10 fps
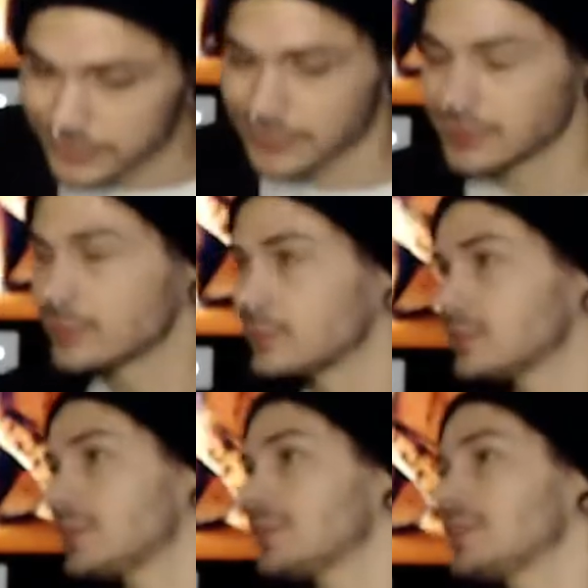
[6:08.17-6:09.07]

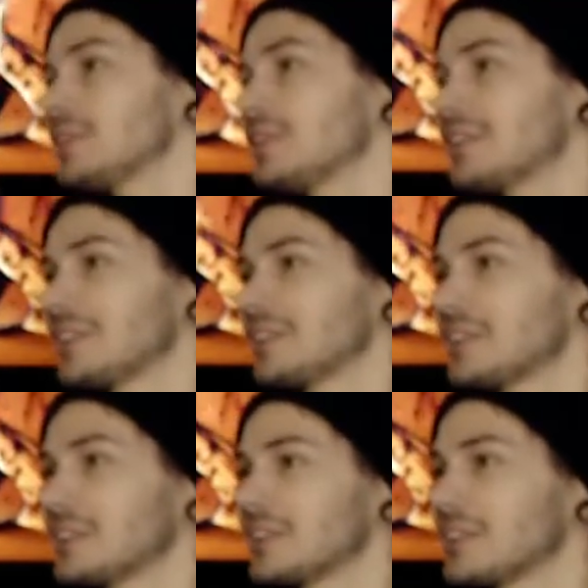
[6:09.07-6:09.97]

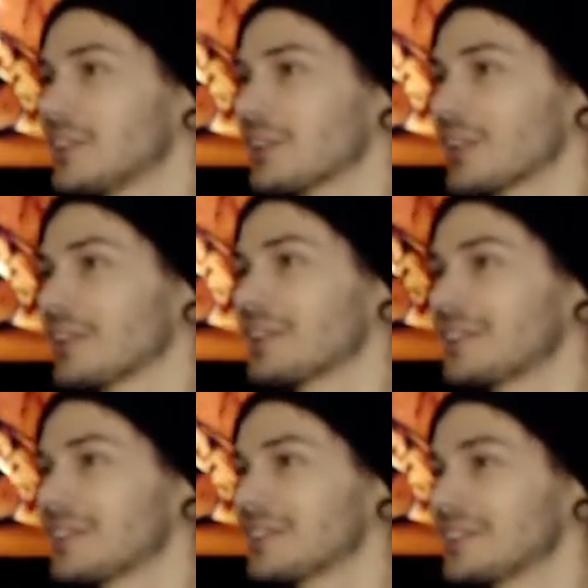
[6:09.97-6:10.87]

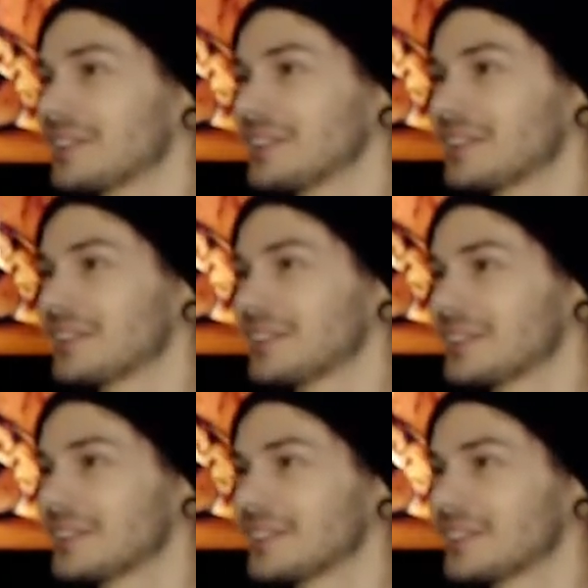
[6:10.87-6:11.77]

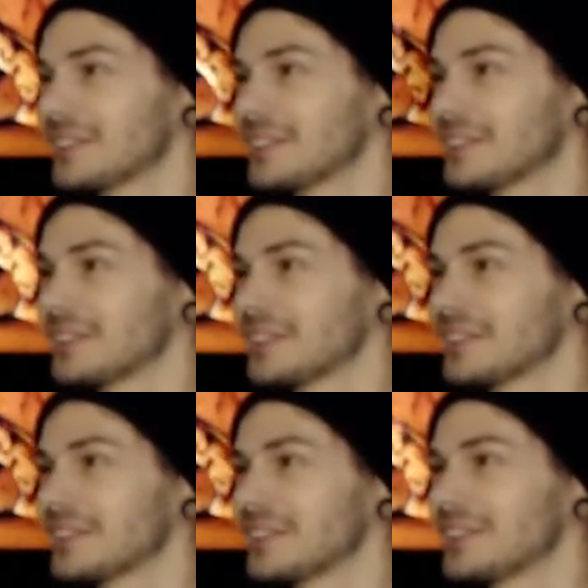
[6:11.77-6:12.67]

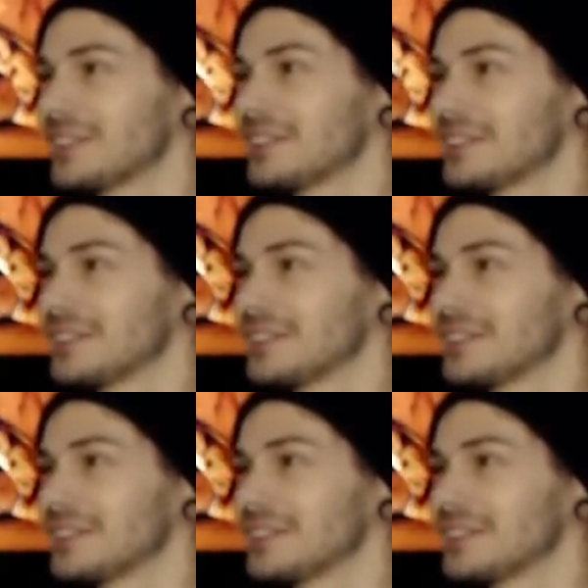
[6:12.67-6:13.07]
The person shown says nothing.